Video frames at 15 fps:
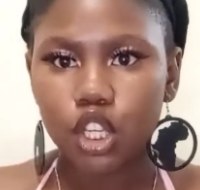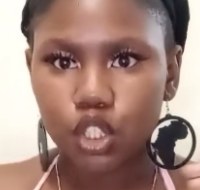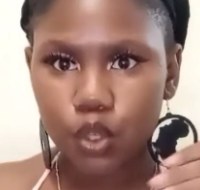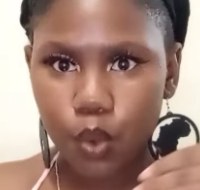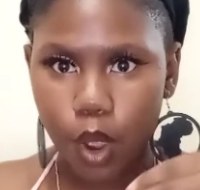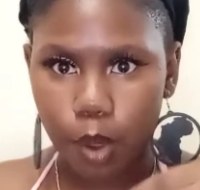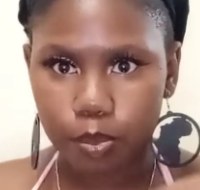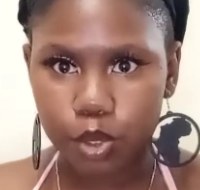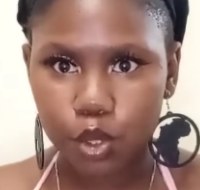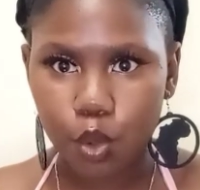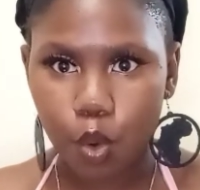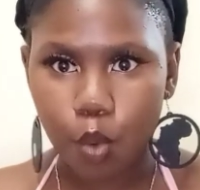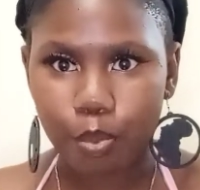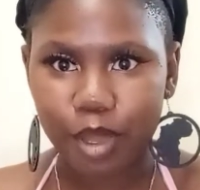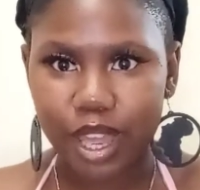to
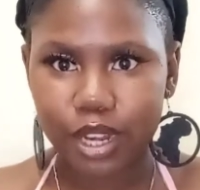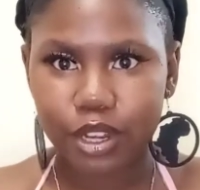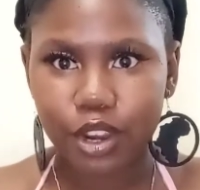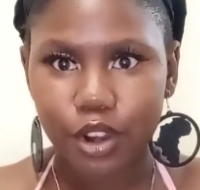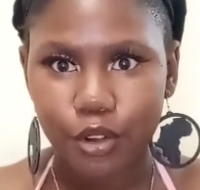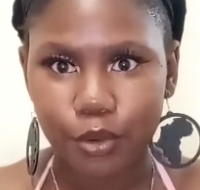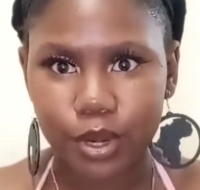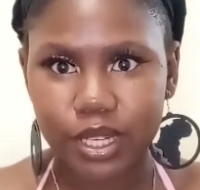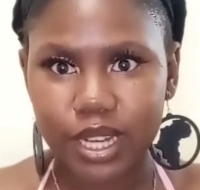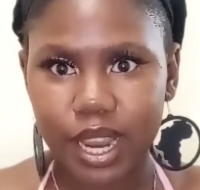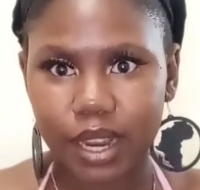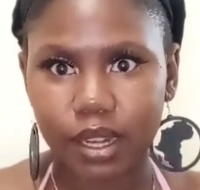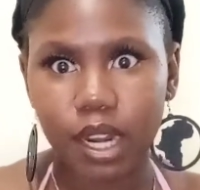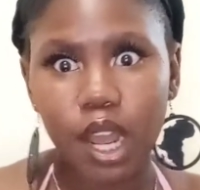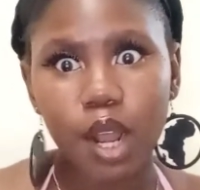absorb and
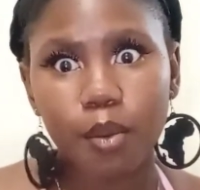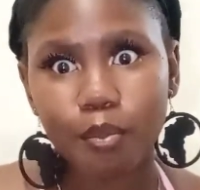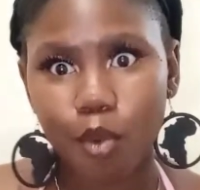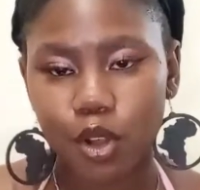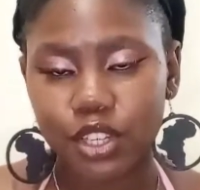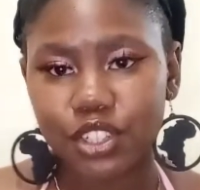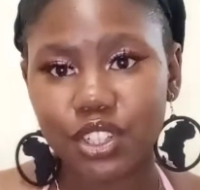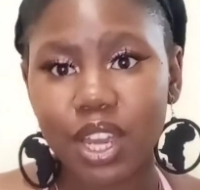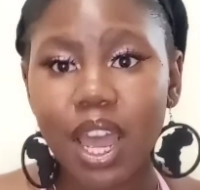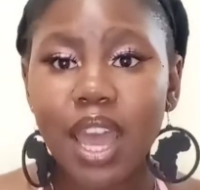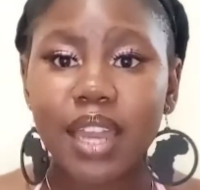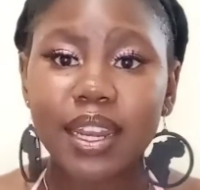retain moisture.